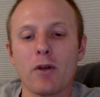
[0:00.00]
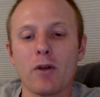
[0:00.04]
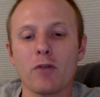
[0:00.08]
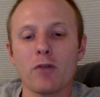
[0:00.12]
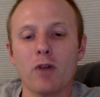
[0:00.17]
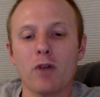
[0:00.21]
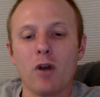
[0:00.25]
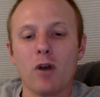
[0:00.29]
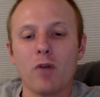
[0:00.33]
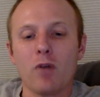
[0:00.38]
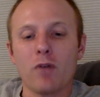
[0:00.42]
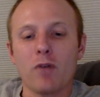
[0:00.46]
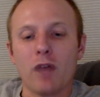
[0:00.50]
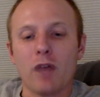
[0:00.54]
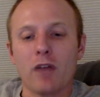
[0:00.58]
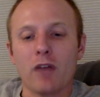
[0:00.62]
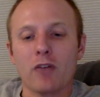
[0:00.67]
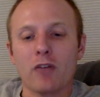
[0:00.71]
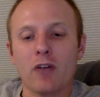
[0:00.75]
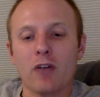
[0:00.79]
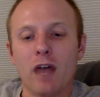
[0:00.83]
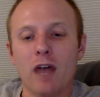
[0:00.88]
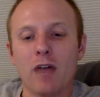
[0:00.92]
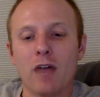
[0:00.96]
From the third
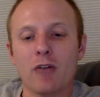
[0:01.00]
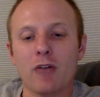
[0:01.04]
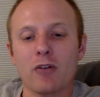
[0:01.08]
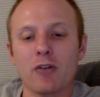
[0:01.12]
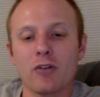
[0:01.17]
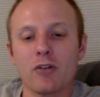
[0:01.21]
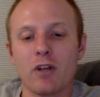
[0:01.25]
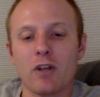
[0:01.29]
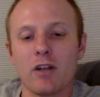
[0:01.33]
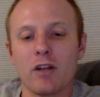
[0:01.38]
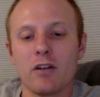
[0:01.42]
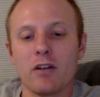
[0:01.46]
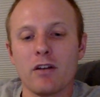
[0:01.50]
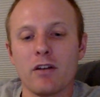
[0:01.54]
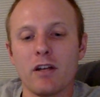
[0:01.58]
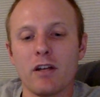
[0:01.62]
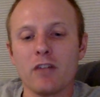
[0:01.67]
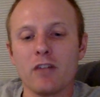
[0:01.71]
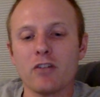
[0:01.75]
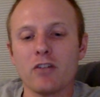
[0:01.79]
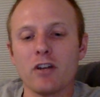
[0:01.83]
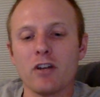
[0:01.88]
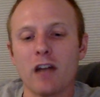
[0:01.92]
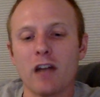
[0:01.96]
row of desks, Lavender
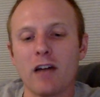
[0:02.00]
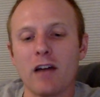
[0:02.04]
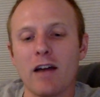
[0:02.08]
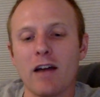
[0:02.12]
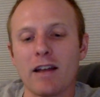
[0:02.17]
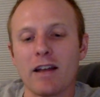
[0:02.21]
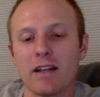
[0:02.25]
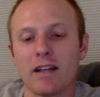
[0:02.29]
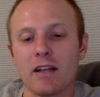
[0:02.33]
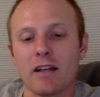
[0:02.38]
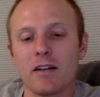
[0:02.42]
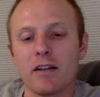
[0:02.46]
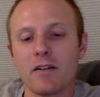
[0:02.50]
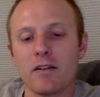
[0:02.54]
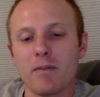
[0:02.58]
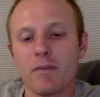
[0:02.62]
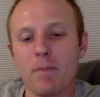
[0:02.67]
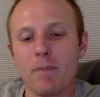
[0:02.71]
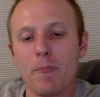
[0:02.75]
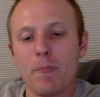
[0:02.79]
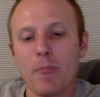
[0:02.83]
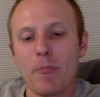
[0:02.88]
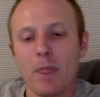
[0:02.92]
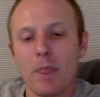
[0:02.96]
said, It's good, I
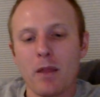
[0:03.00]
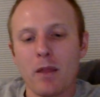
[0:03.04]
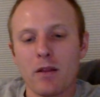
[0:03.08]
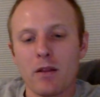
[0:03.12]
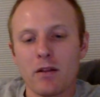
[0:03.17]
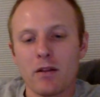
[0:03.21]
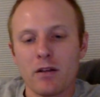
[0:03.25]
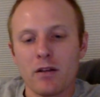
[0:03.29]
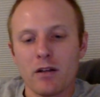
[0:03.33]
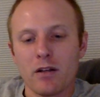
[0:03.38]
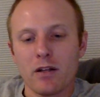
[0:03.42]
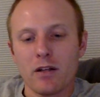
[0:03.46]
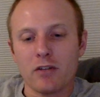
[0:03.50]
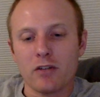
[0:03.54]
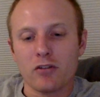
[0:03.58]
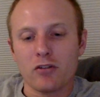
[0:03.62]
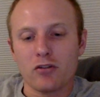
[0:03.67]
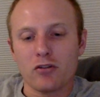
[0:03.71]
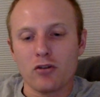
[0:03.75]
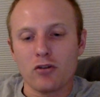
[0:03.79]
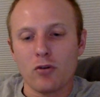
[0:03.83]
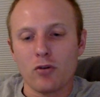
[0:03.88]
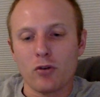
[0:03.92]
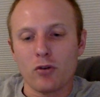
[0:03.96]
like it.
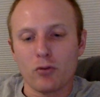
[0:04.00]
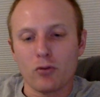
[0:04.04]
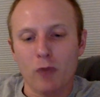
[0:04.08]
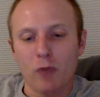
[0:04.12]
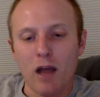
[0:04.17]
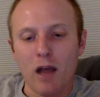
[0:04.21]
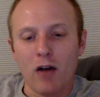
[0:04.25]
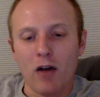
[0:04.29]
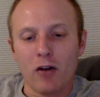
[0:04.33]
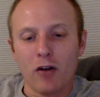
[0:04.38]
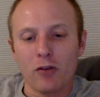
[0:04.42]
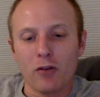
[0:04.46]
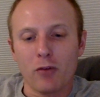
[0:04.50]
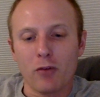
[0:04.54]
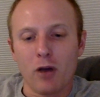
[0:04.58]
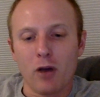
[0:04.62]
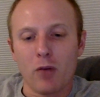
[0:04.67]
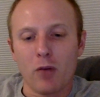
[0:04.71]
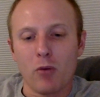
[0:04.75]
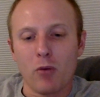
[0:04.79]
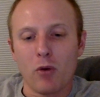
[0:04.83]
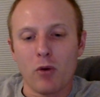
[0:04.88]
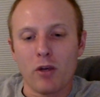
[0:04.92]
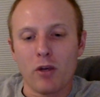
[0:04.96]
It's true as
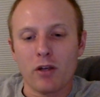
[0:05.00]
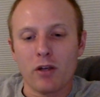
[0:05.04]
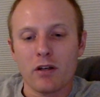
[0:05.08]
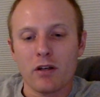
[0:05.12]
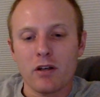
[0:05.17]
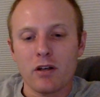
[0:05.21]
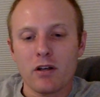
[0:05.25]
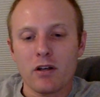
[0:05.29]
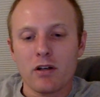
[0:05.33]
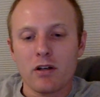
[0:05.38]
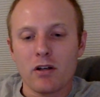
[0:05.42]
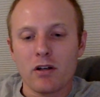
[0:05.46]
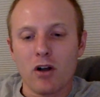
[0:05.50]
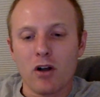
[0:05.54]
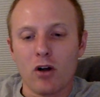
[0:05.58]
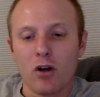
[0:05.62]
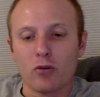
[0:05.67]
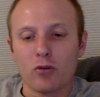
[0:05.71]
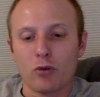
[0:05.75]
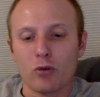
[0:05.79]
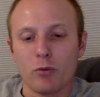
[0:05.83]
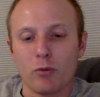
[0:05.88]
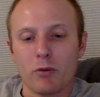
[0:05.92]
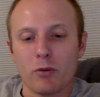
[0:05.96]
well, a small boy
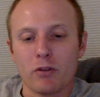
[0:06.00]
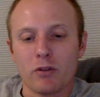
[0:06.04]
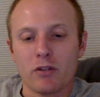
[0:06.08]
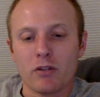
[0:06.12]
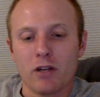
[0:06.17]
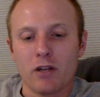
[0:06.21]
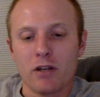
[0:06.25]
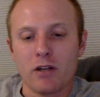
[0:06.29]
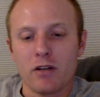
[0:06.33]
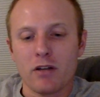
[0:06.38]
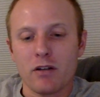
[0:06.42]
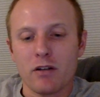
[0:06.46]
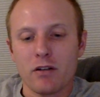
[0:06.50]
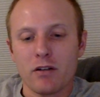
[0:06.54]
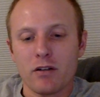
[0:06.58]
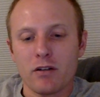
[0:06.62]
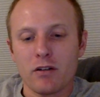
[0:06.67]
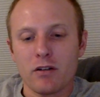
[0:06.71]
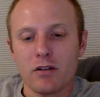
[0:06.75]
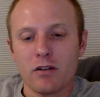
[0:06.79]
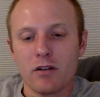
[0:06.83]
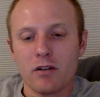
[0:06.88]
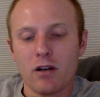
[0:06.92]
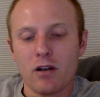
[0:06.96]
called Rupert
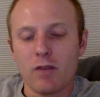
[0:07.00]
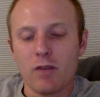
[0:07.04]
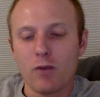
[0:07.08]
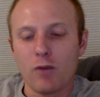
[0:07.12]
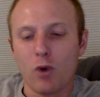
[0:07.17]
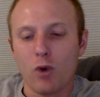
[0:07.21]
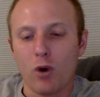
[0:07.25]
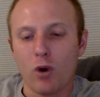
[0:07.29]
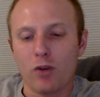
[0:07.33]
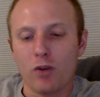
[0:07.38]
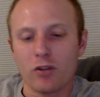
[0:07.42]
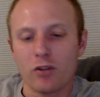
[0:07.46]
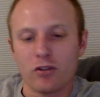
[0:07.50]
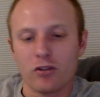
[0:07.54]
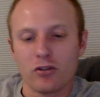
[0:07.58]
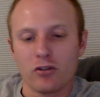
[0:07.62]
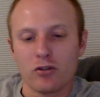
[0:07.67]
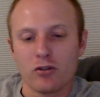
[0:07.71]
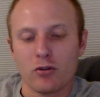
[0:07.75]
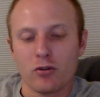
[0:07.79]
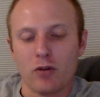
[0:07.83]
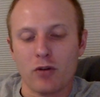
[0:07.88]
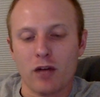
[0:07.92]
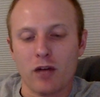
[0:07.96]
said. Of
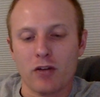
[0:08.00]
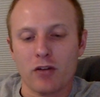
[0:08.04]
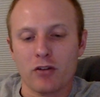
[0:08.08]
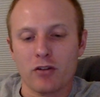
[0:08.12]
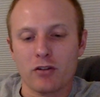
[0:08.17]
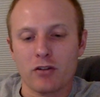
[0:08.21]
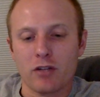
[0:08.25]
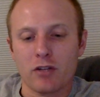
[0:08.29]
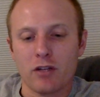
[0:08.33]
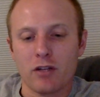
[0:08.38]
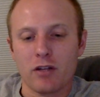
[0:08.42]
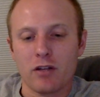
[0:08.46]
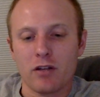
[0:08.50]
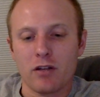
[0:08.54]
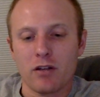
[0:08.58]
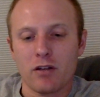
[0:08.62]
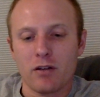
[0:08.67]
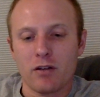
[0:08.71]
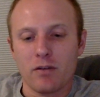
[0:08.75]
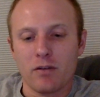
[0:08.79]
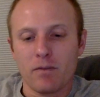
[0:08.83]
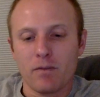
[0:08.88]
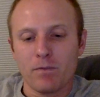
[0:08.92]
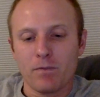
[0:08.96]
course it's true, Nigel
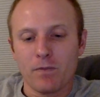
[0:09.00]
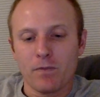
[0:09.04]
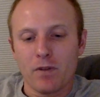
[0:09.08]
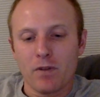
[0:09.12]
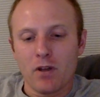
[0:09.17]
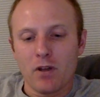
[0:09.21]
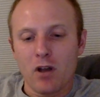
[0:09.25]
said.